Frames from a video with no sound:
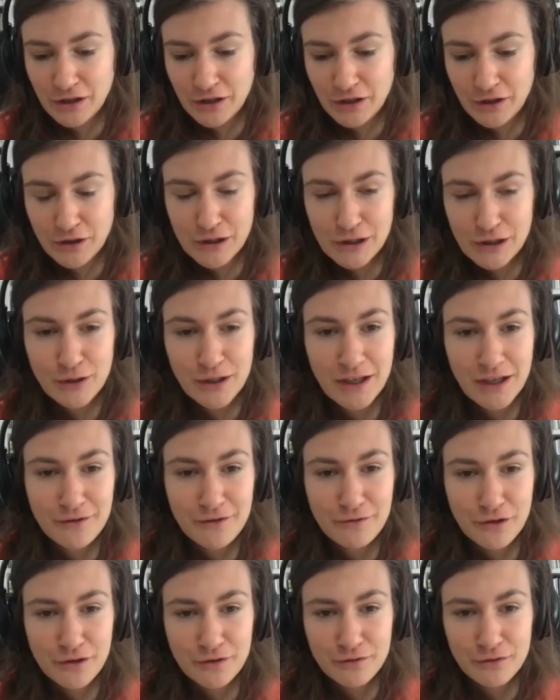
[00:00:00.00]
you're looking
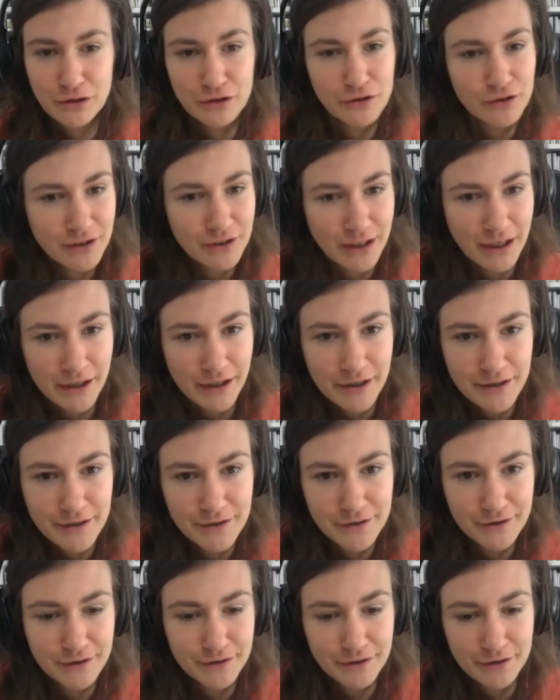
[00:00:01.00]
for
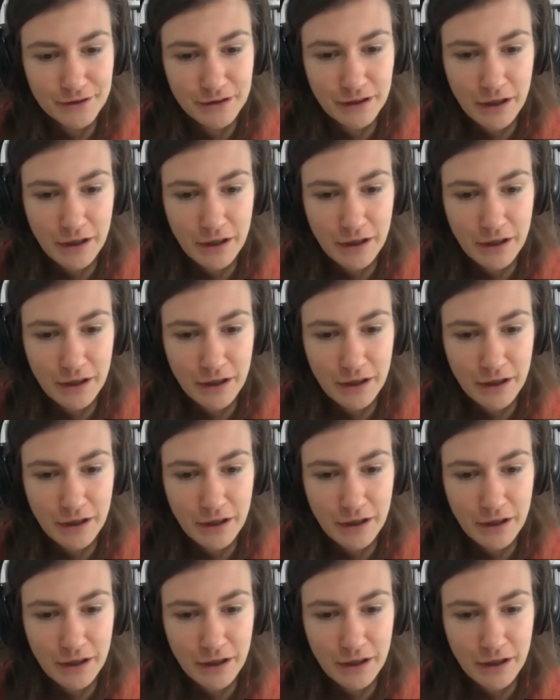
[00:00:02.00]
volunteers